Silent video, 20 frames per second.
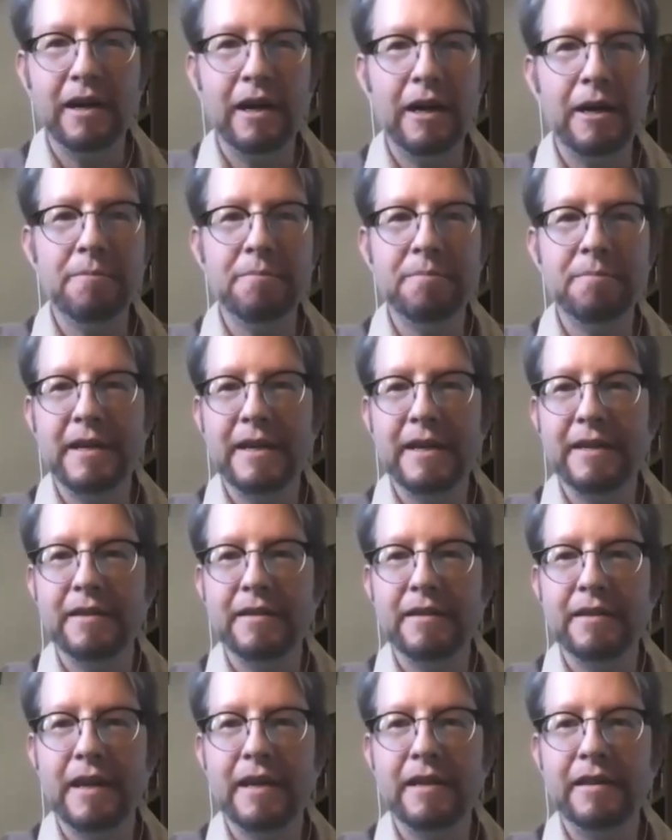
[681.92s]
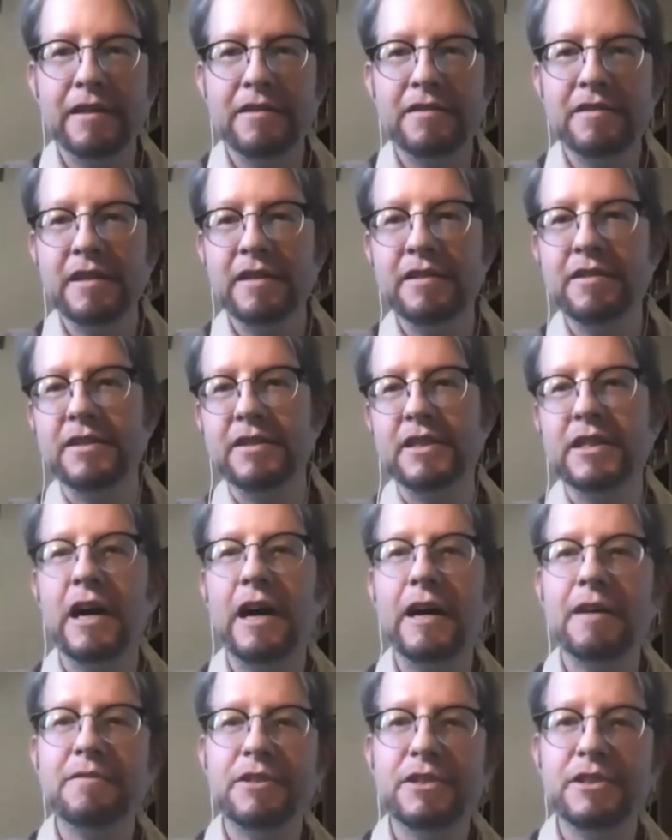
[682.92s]
Um, in, in listening to your
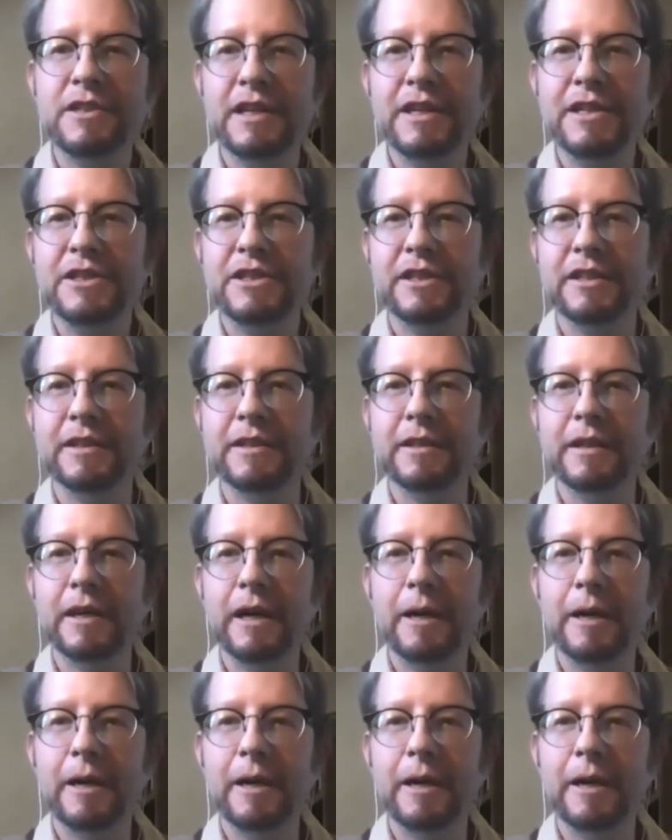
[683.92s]
conversation,